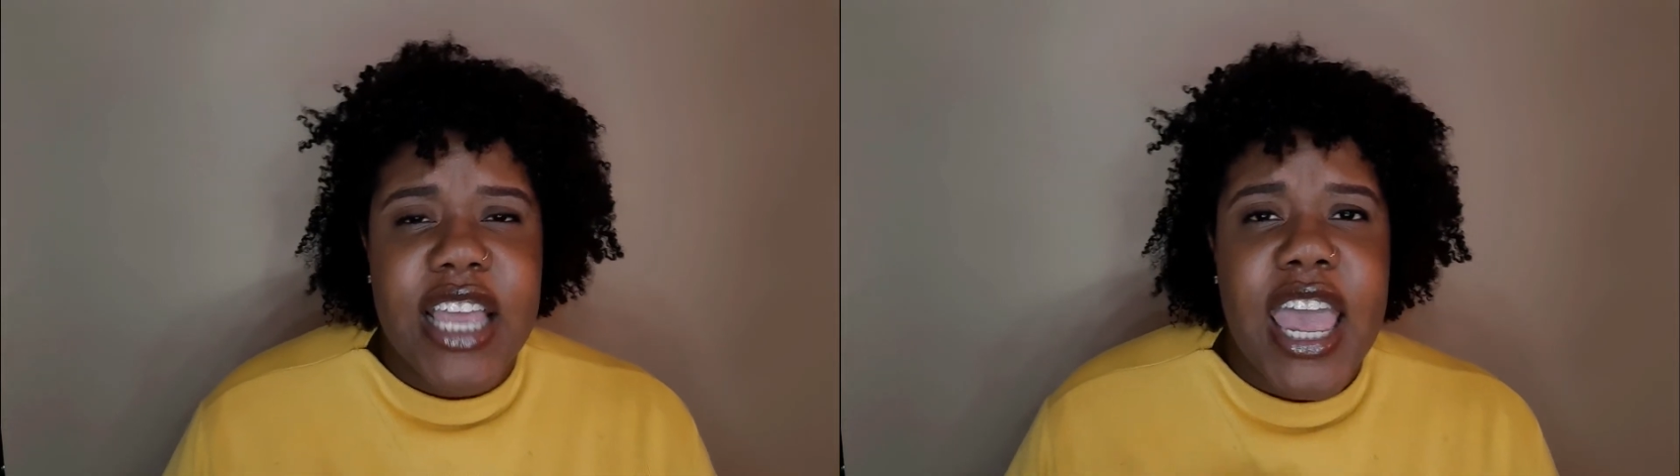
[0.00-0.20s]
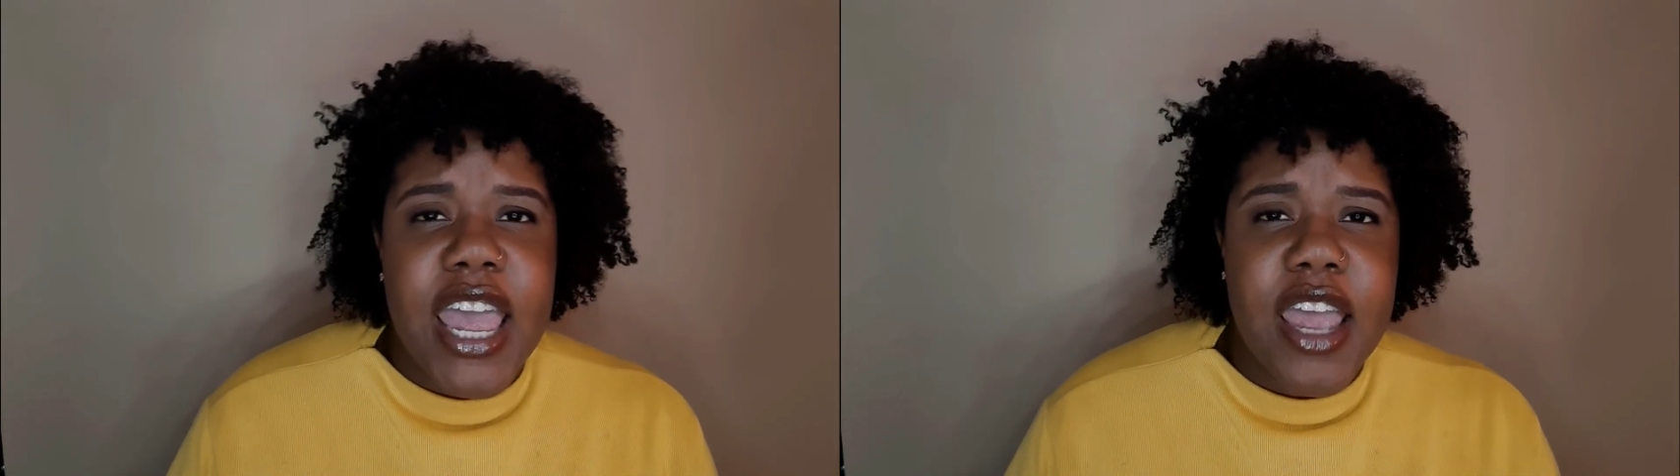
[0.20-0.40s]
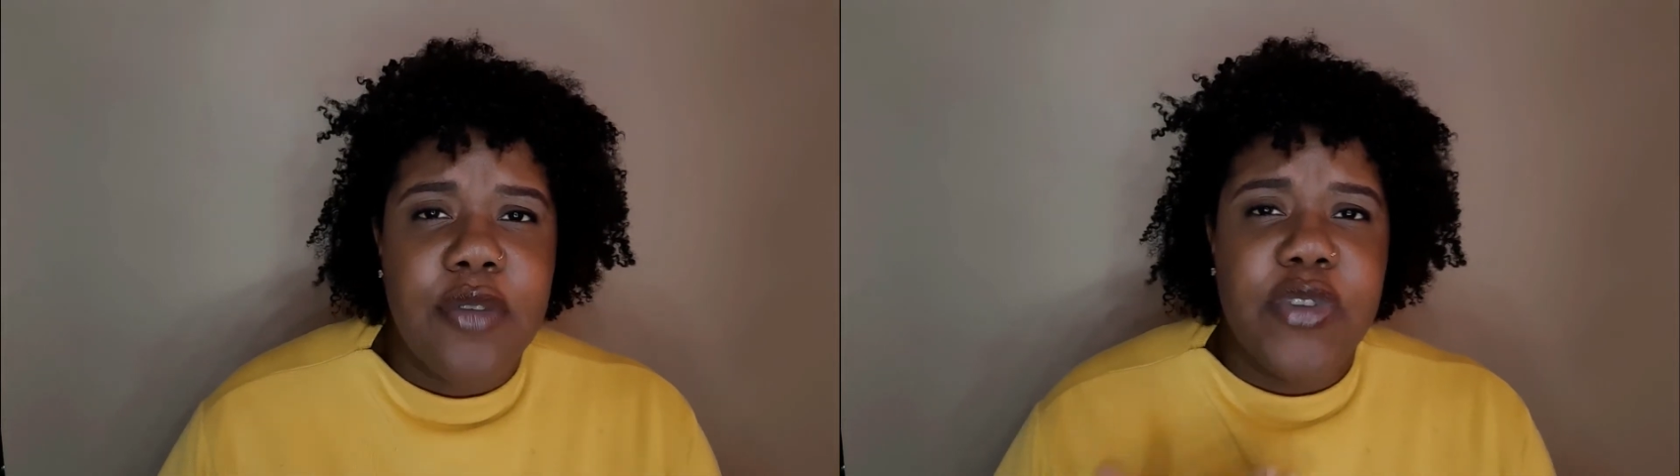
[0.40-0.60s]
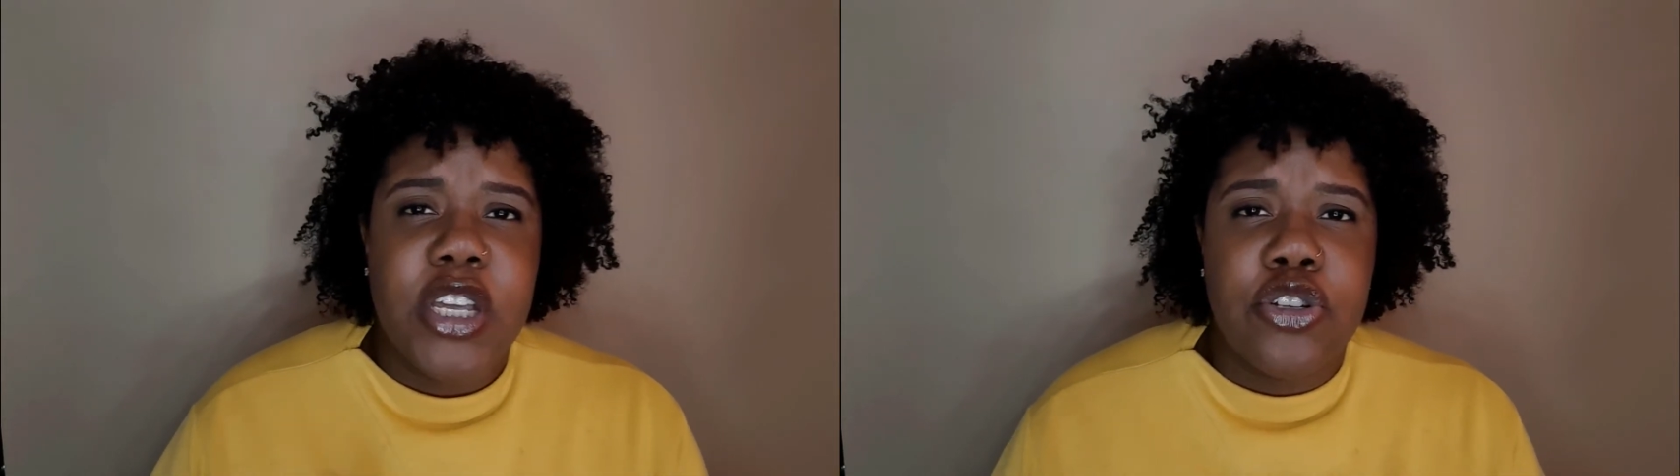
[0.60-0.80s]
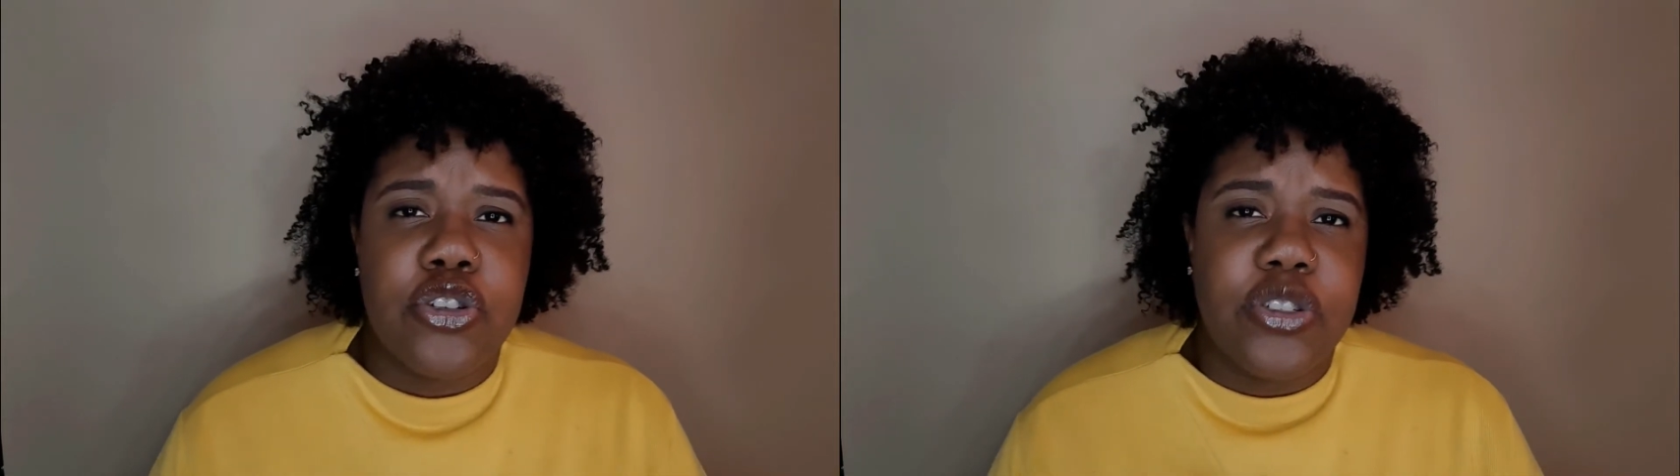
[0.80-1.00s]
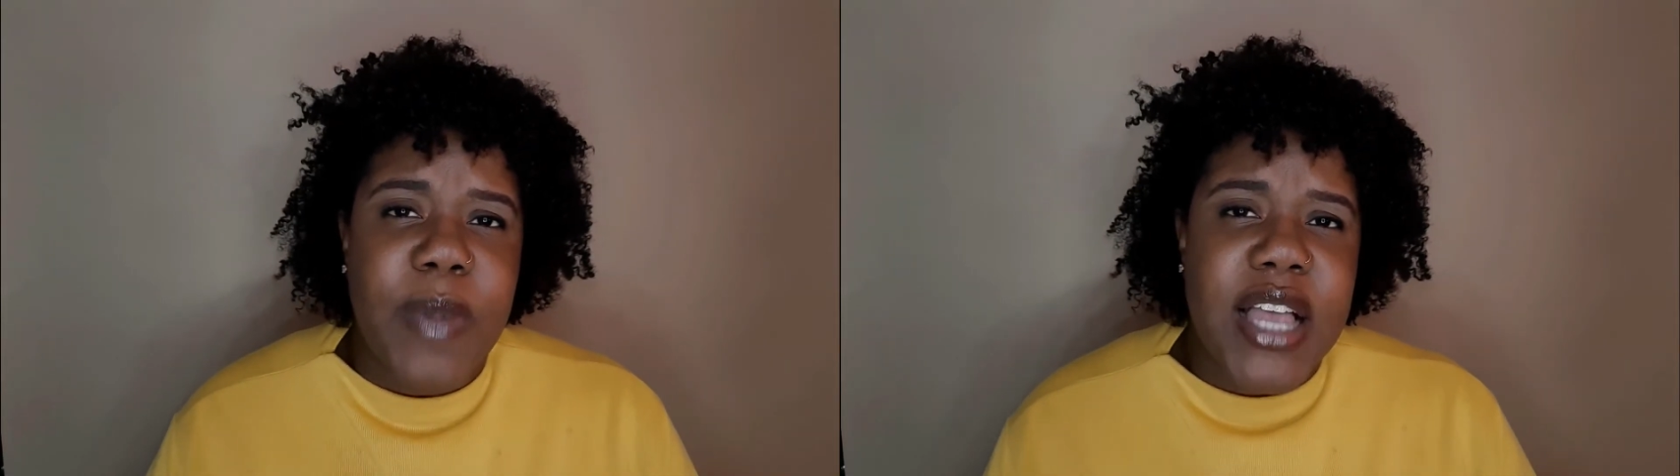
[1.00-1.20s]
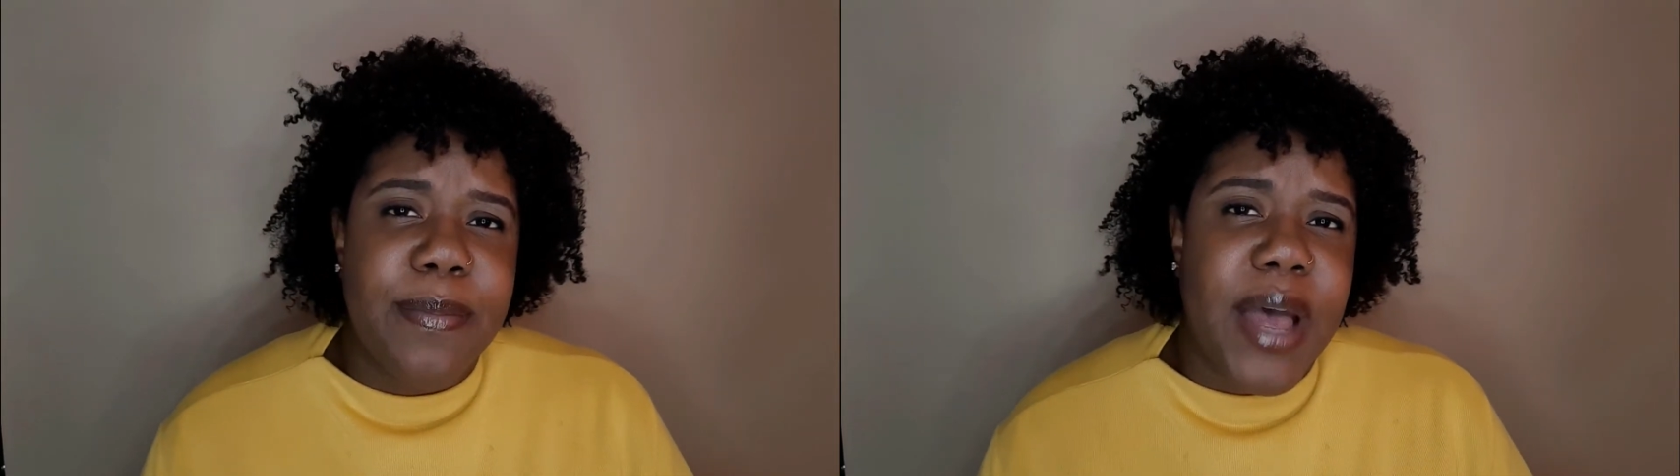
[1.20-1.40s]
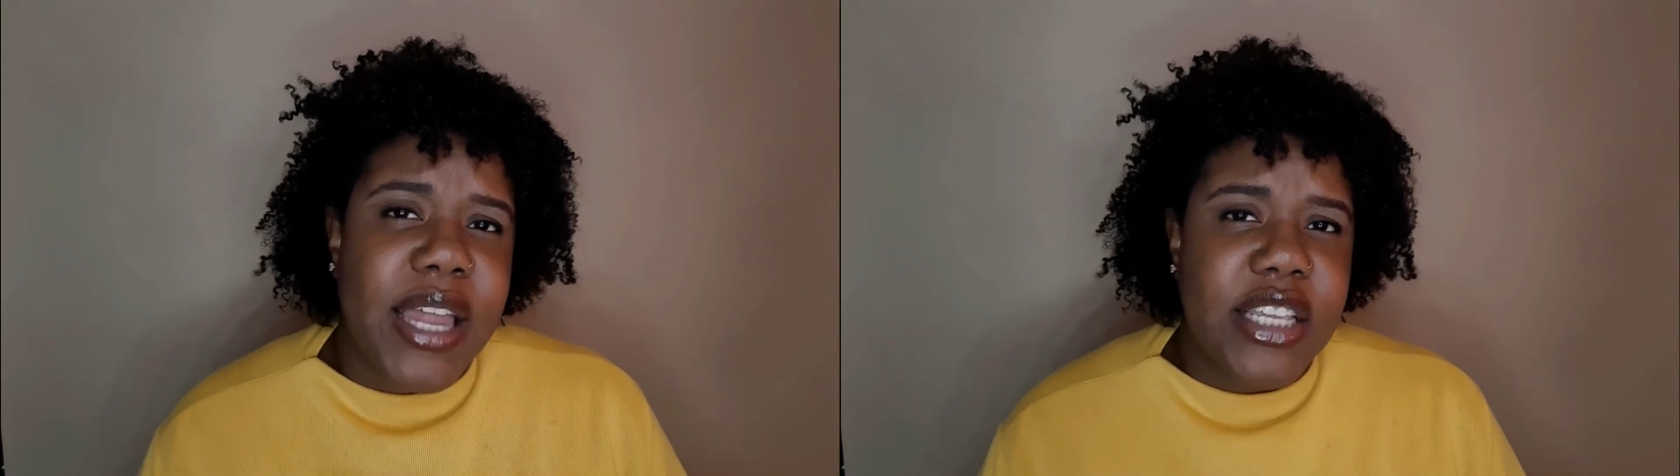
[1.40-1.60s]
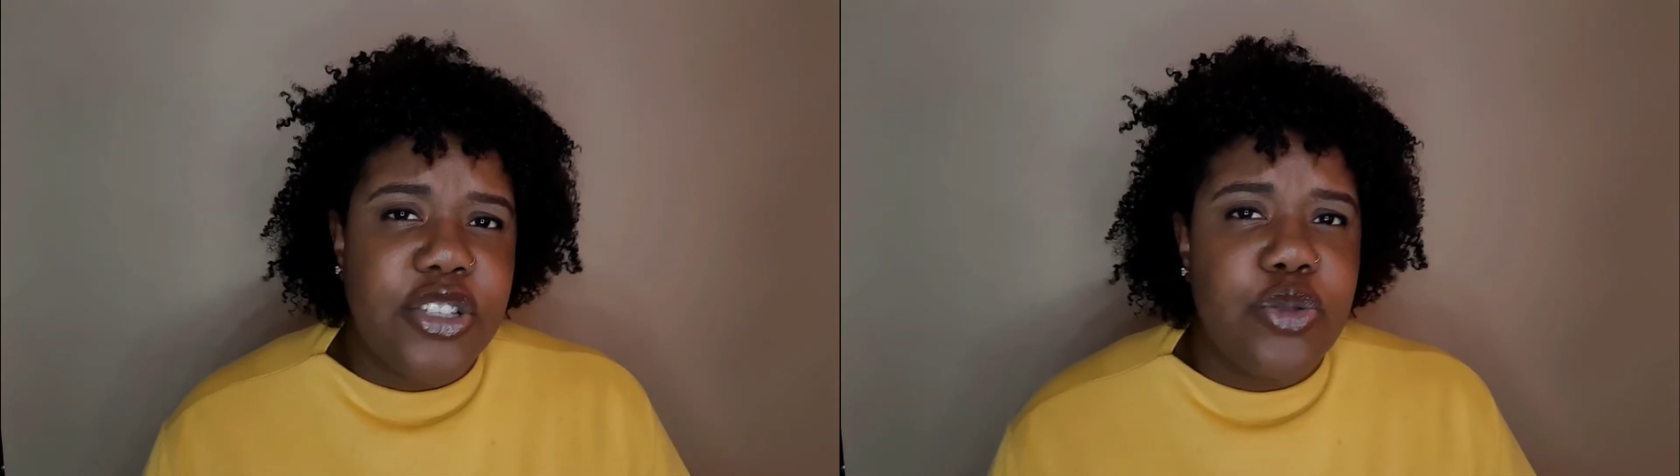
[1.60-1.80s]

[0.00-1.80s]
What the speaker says: and reintroduce my body